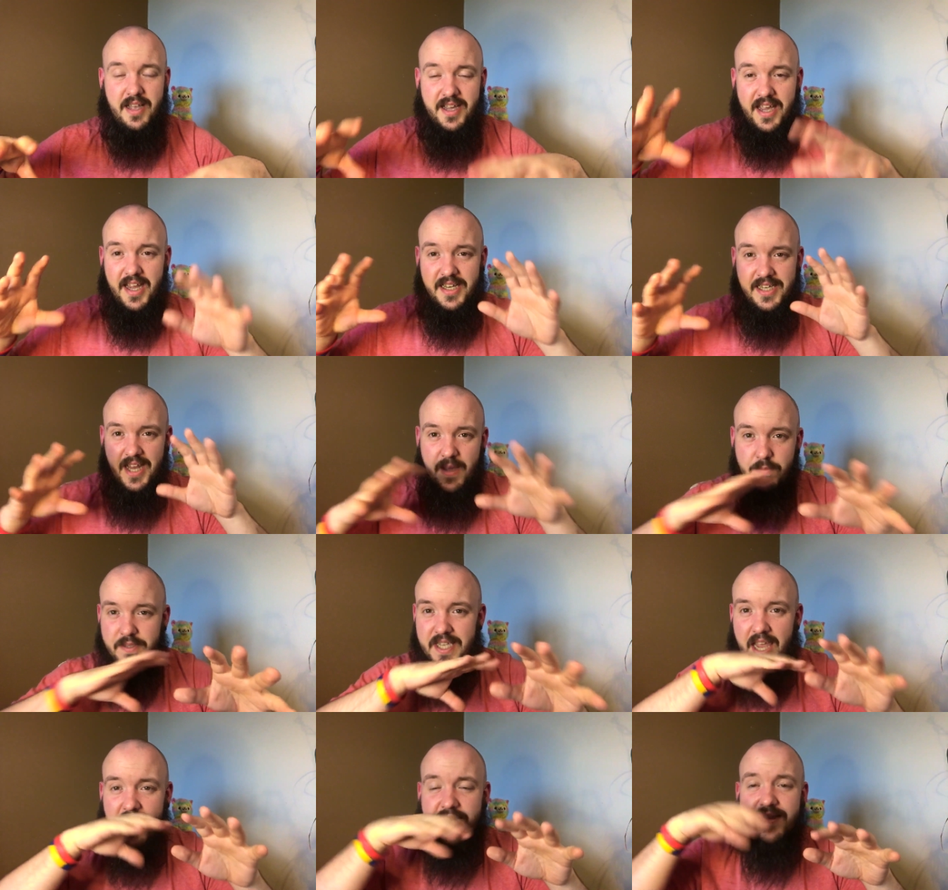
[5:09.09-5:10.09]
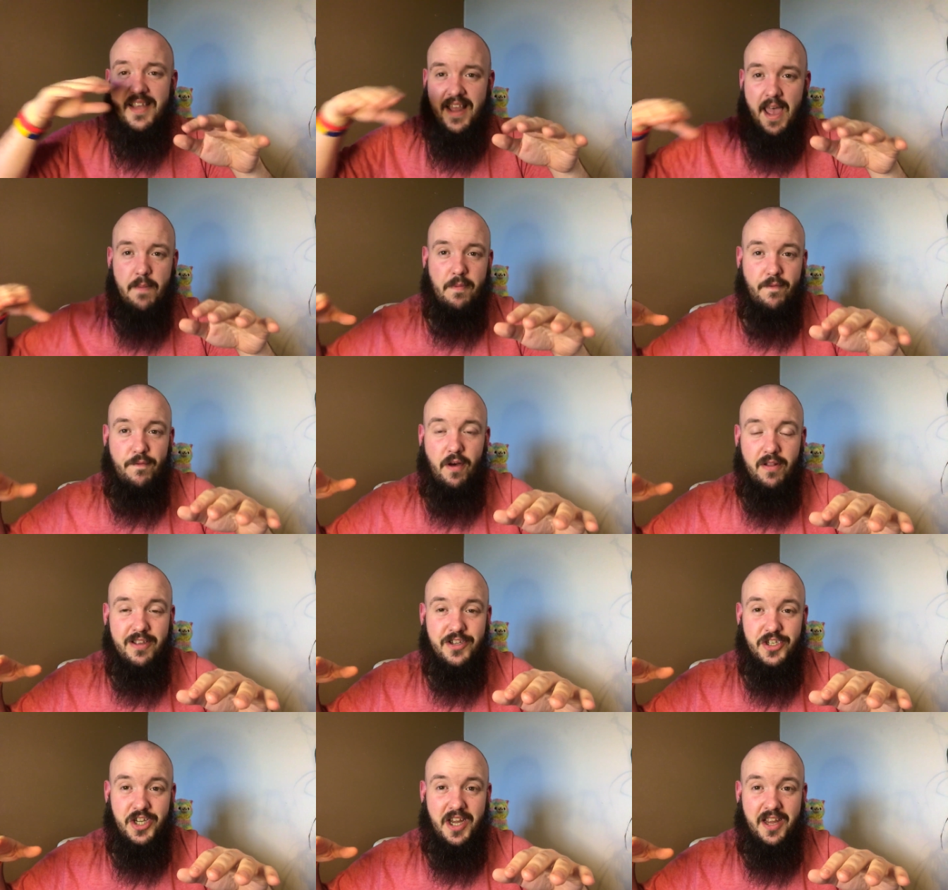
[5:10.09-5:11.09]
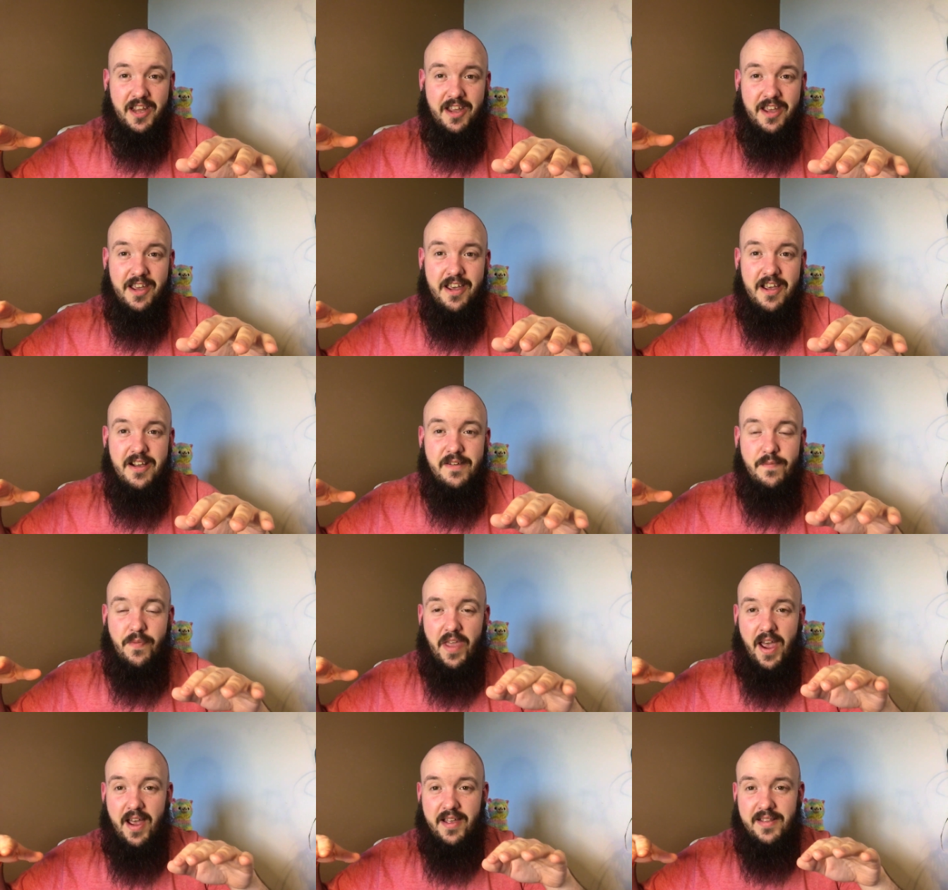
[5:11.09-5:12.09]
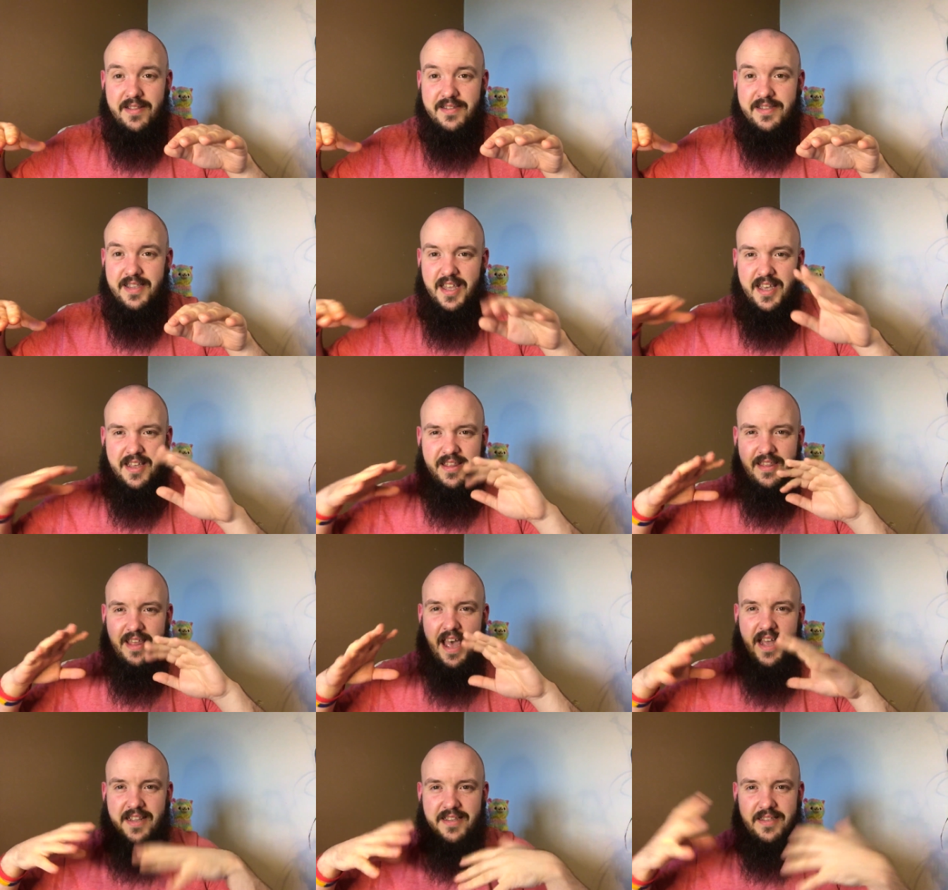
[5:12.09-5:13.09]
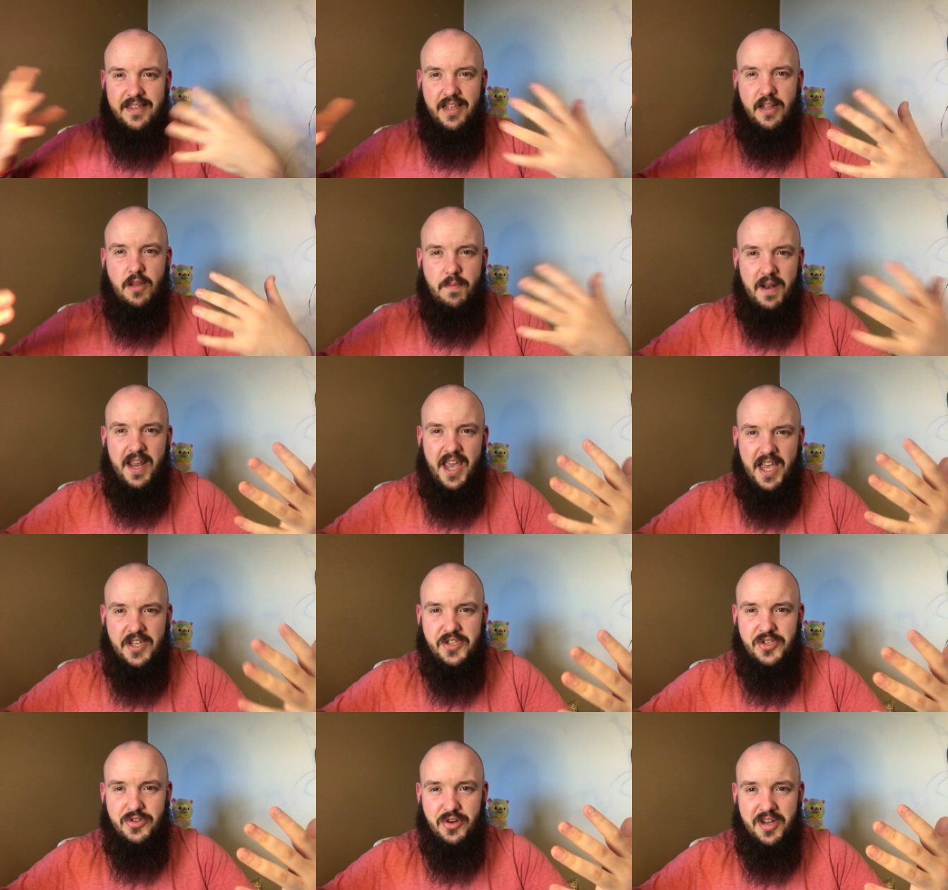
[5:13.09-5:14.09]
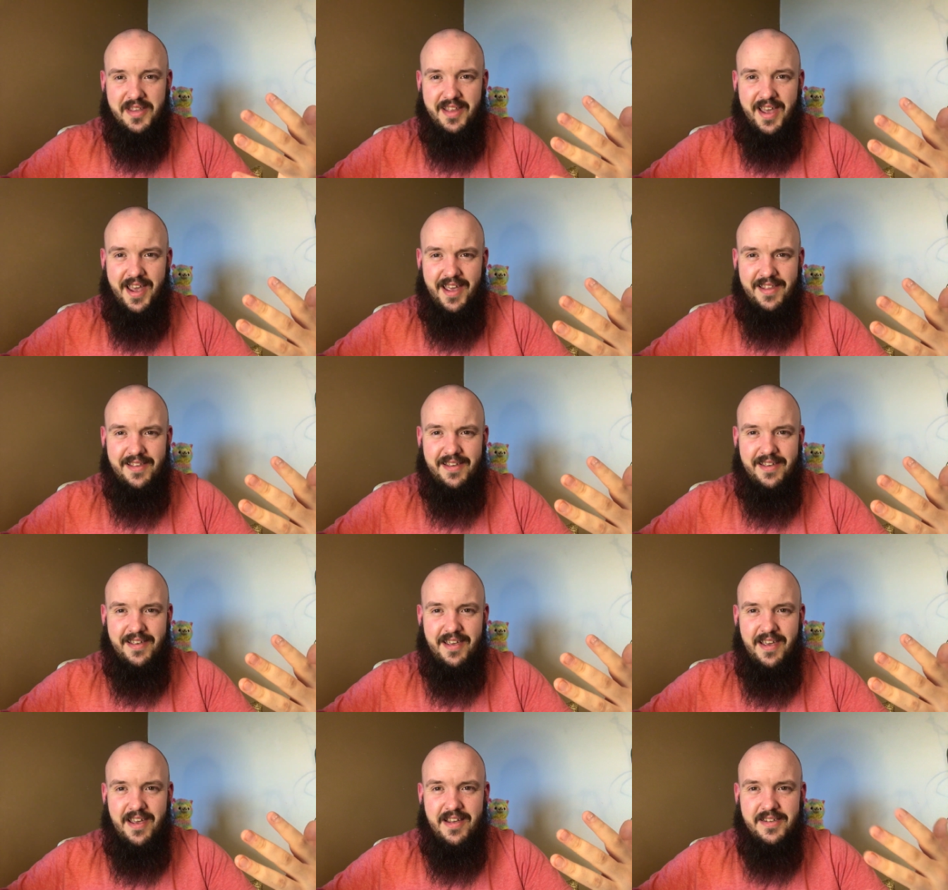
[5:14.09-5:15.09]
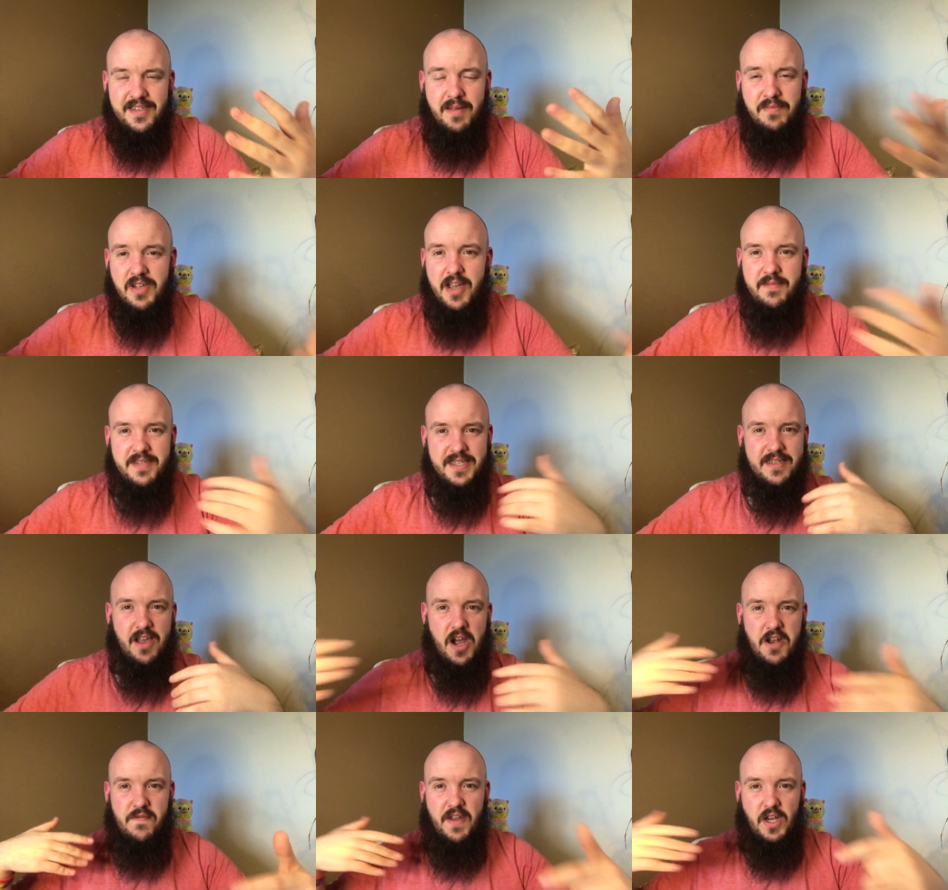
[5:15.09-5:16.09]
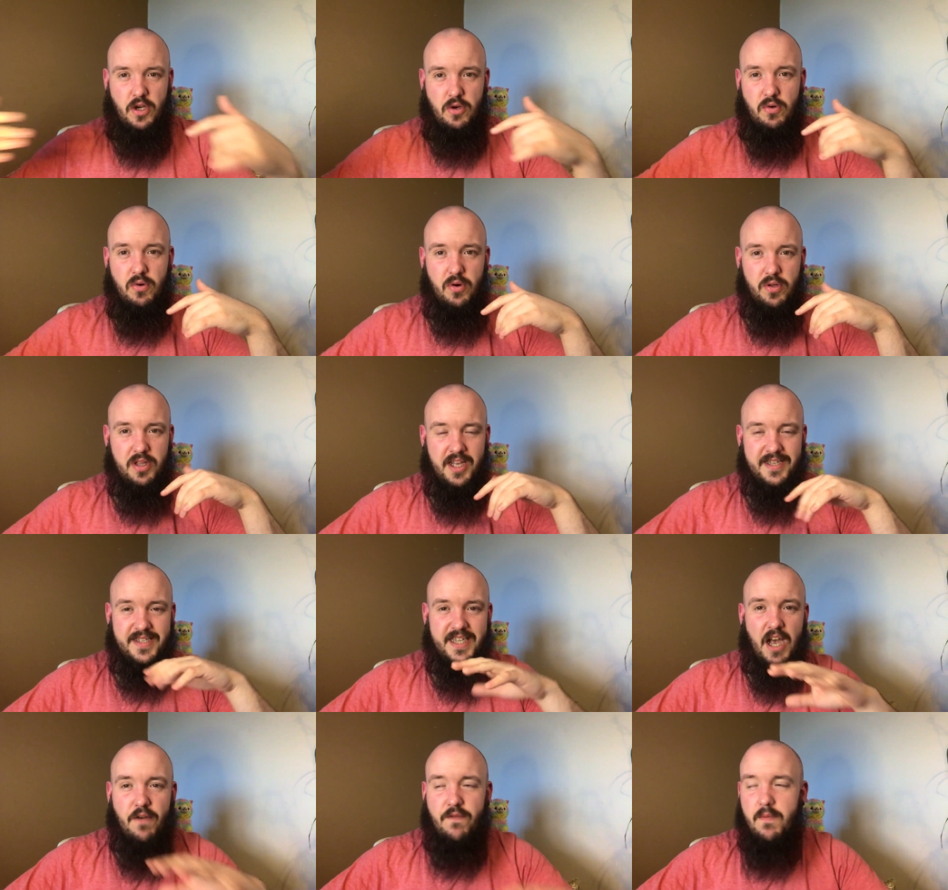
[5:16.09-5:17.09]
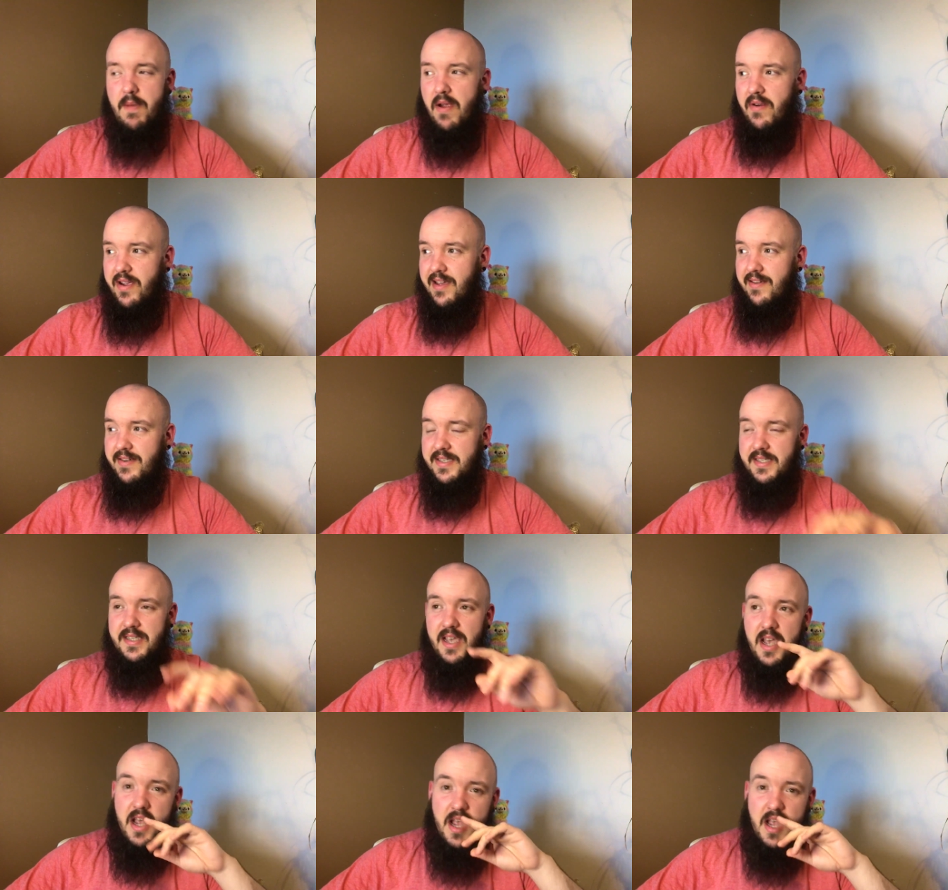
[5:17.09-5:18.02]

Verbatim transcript: Like, it dips into that mythology and the, that little bit of history there that sometimes is kind of ignored. Like, South America is,